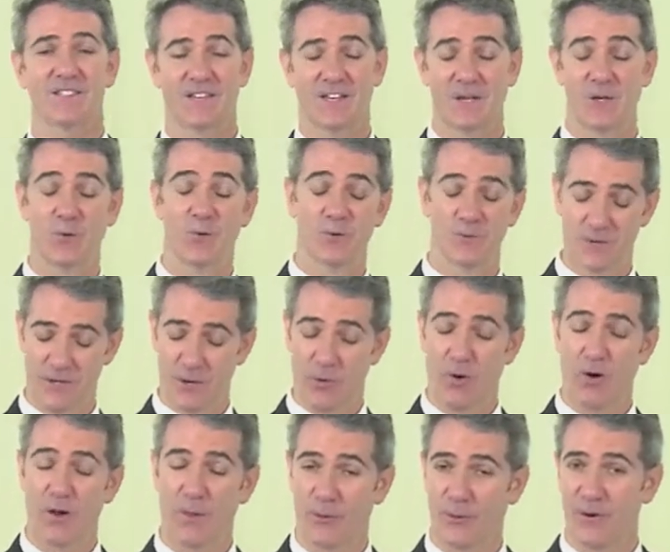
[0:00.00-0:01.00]

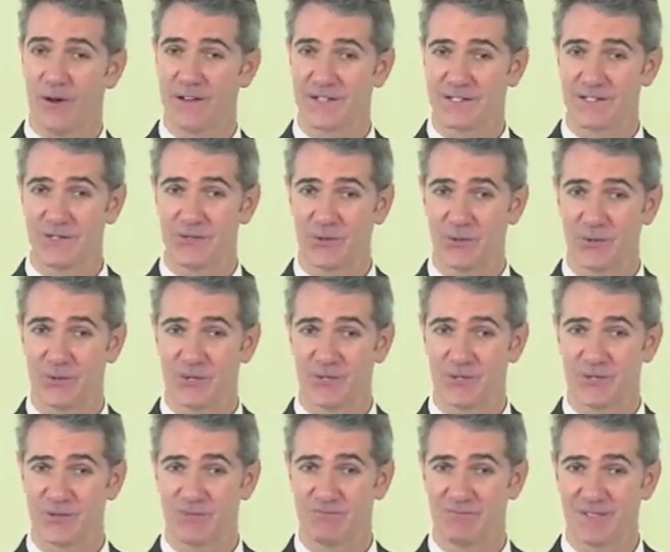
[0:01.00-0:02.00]
you're authorized to do
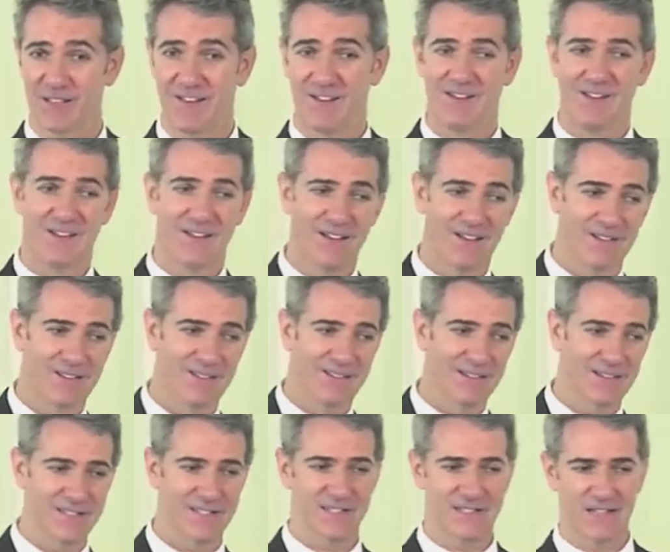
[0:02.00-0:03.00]
this.
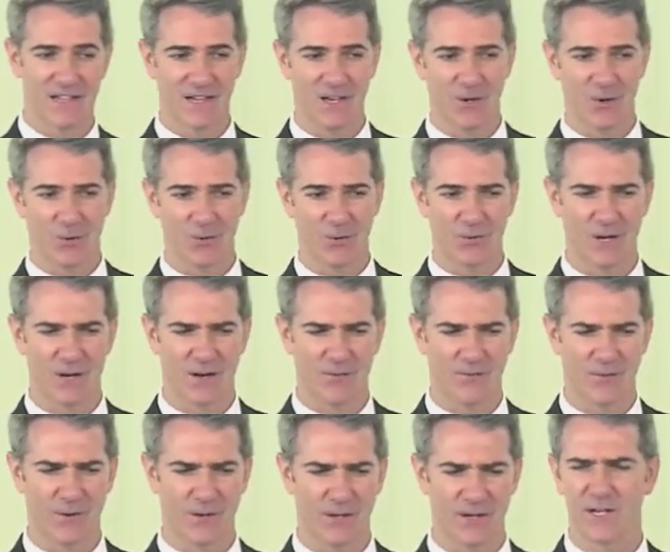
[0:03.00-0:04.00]
Let's say you're not a
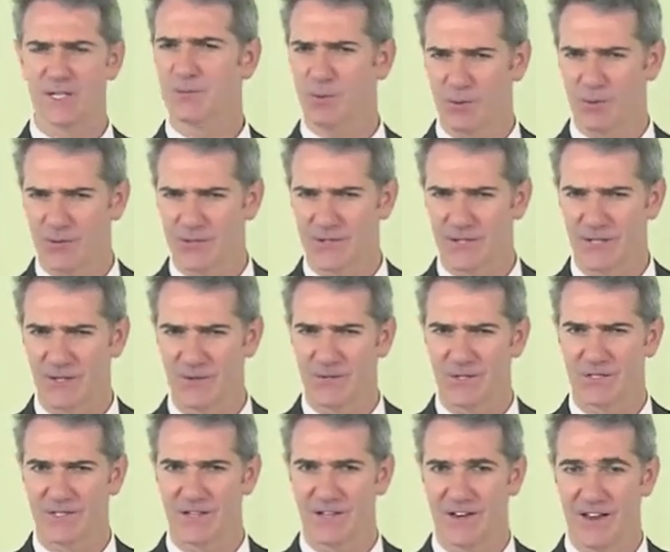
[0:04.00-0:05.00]
very nice person and you
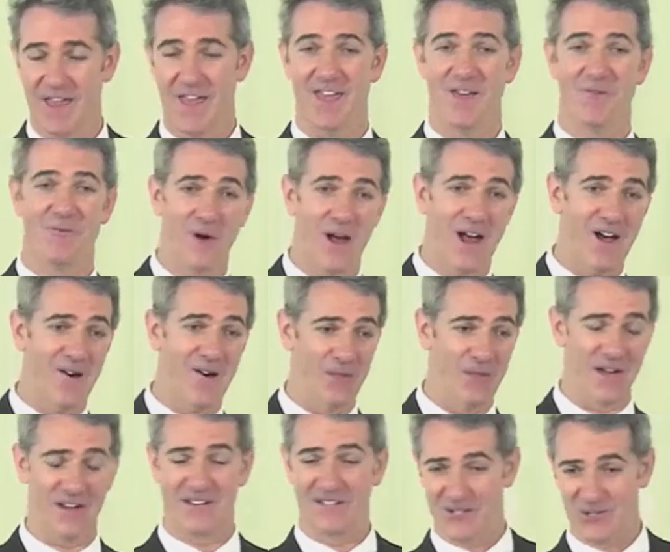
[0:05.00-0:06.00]
decide, hey, wow,
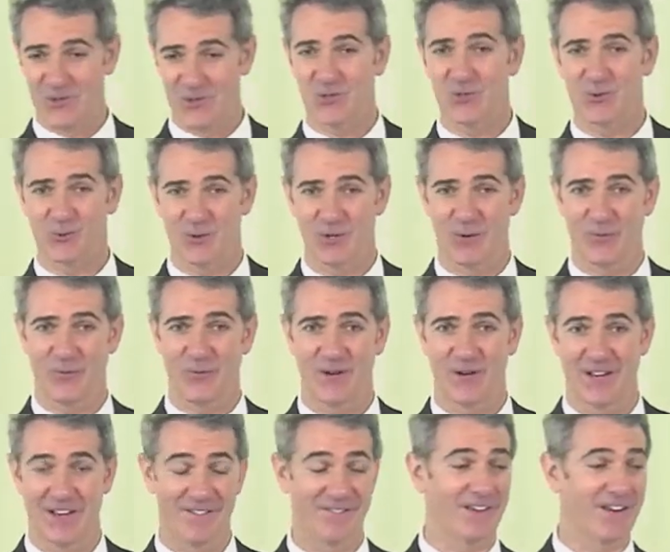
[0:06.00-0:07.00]
that condition's really
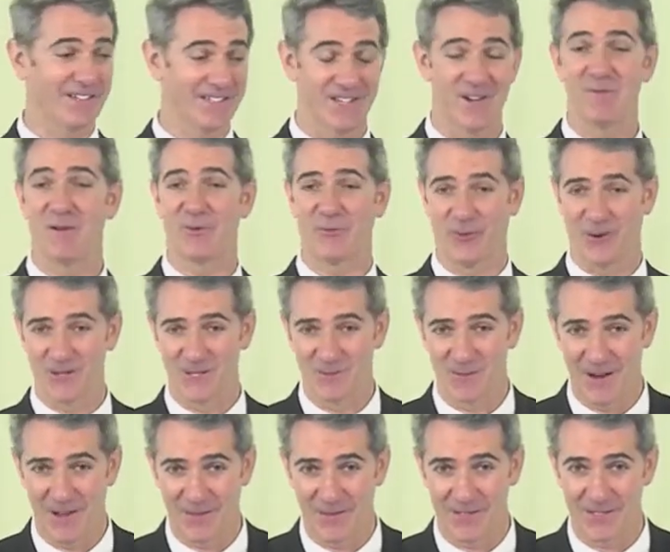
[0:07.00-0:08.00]
funny. I've got to tell my friends
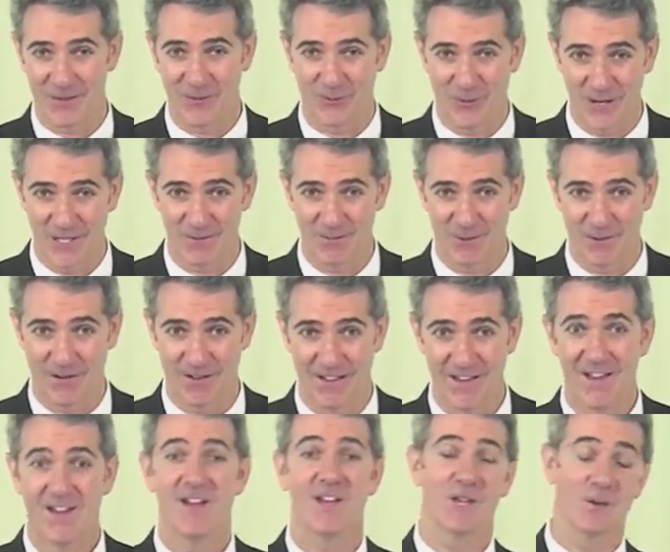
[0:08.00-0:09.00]
about this on Facebook.
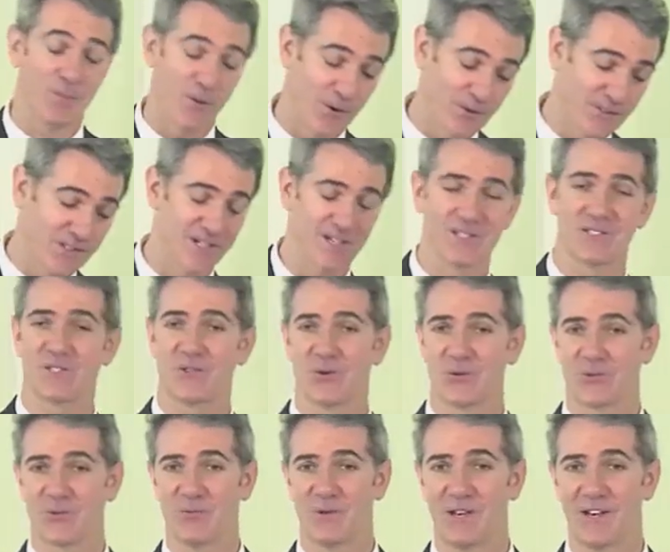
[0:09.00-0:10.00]
You post it on
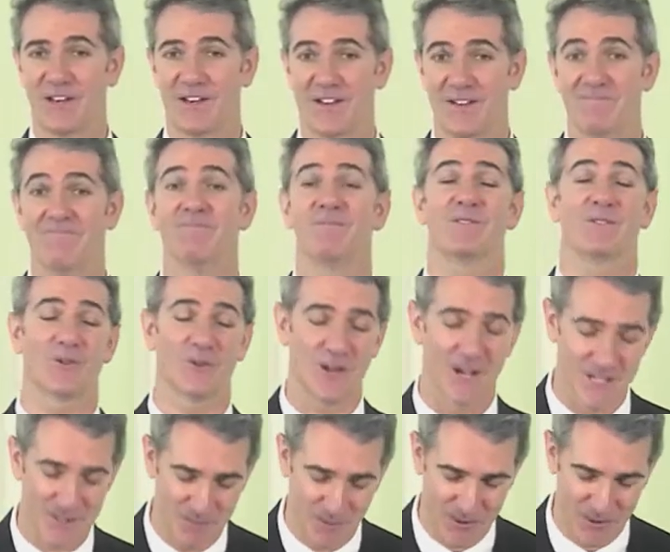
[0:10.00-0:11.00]
social media. You're
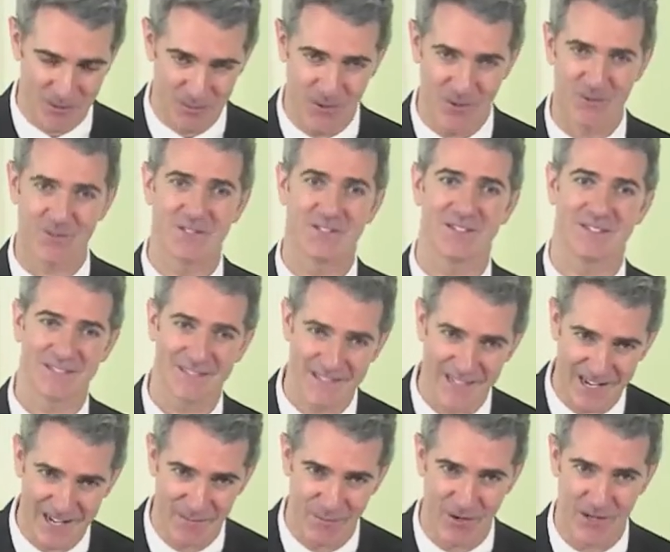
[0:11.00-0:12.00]
not supposed to post it,
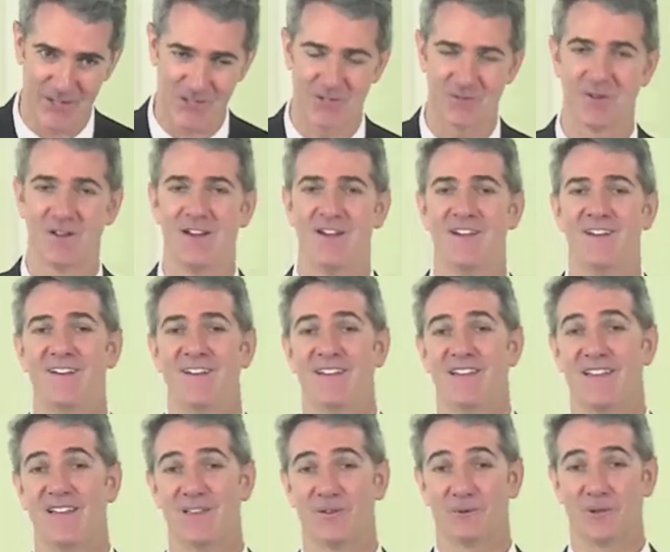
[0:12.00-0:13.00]
data breach.
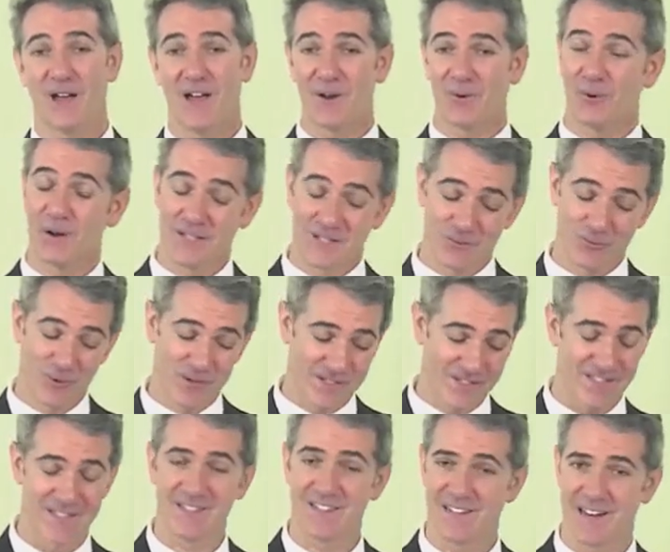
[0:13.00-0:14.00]
A lot of ways in
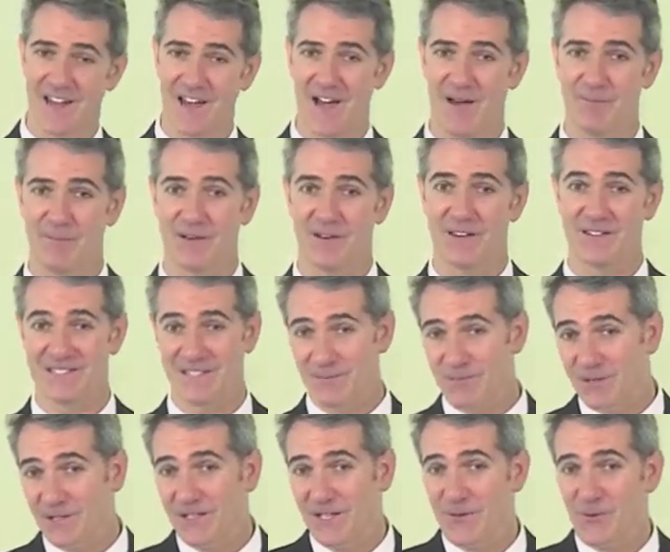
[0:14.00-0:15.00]
which this can happen, and
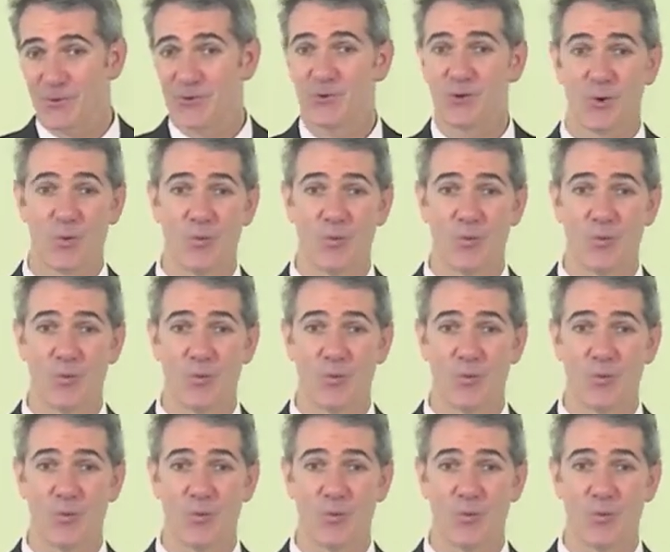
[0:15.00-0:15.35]
typically there's no